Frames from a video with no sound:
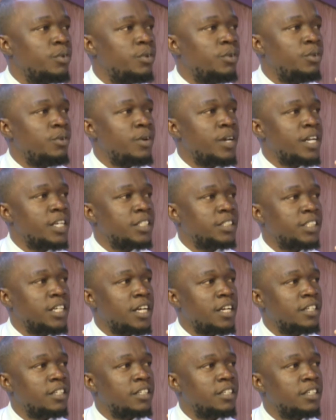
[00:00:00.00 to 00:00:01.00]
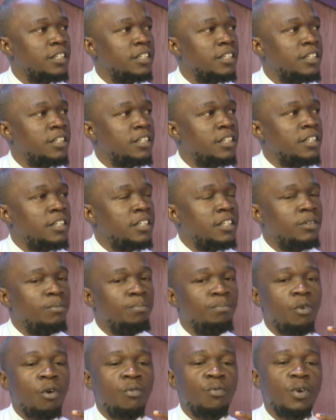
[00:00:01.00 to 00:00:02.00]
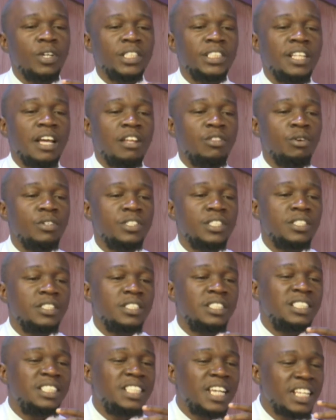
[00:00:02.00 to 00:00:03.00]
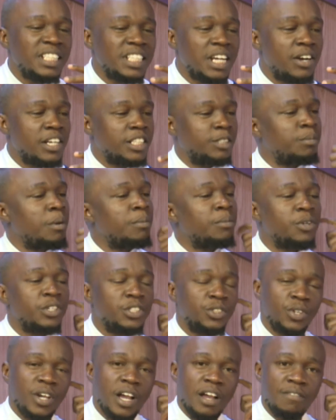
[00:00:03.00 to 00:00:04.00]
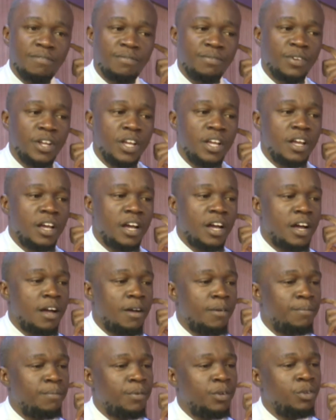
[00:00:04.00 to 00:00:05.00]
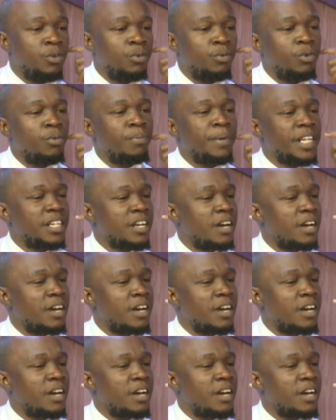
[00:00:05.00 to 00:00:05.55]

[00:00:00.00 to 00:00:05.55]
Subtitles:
You understand? Of course, there are those dangerous memories you have, you might have